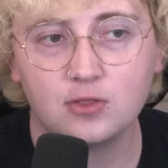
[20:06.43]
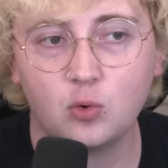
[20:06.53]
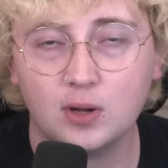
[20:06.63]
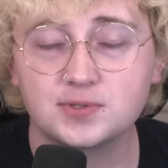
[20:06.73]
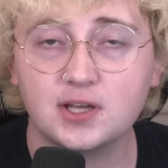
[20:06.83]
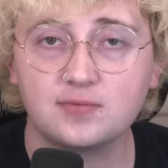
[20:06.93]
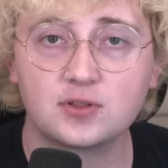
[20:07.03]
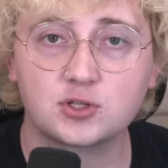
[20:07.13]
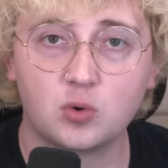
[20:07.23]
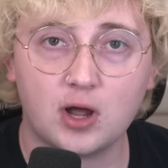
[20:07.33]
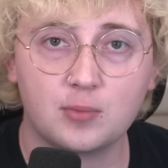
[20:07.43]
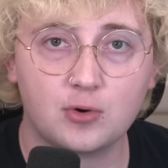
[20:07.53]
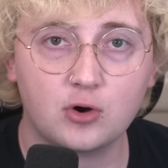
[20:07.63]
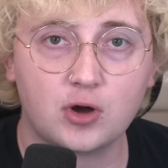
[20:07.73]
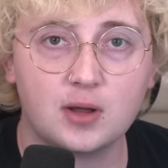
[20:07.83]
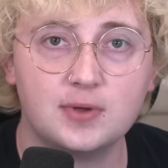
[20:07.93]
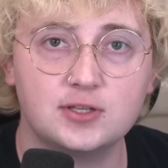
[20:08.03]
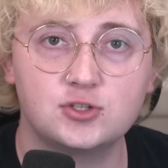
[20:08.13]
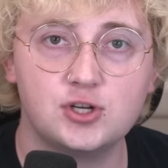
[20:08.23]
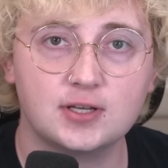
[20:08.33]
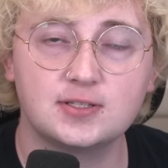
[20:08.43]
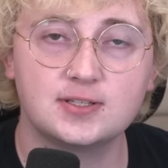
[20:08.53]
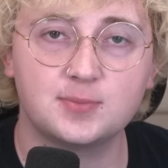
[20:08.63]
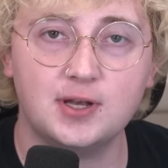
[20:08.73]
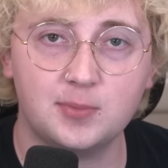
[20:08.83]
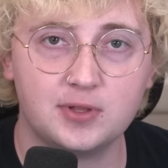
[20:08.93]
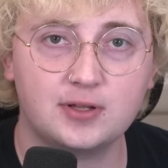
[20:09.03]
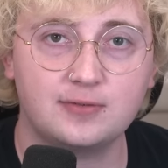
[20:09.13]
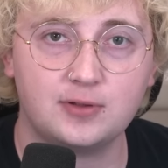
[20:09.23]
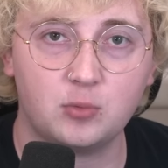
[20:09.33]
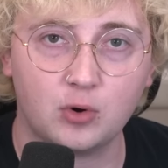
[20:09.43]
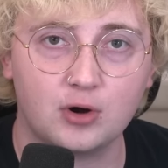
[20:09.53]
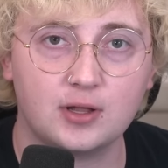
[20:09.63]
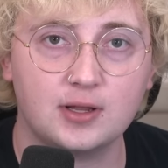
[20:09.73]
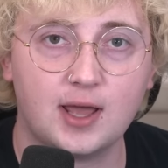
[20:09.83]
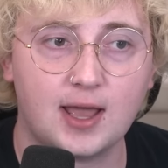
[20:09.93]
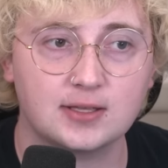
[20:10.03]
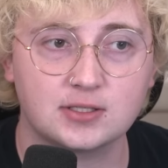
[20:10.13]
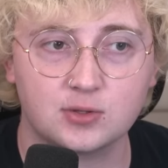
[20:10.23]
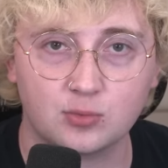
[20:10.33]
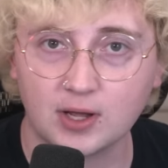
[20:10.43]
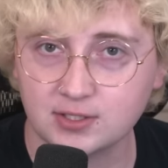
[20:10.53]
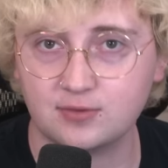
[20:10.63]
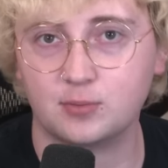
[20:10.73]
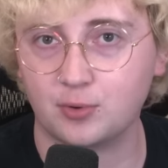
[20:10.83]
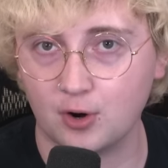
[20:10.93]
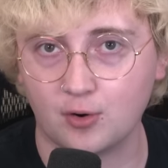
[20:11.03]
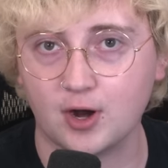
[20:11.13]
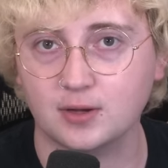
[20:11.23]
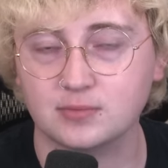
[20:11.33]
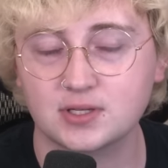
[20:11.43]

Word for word: The website for the Squire program is just as manipulatively worded as the rest of the programs,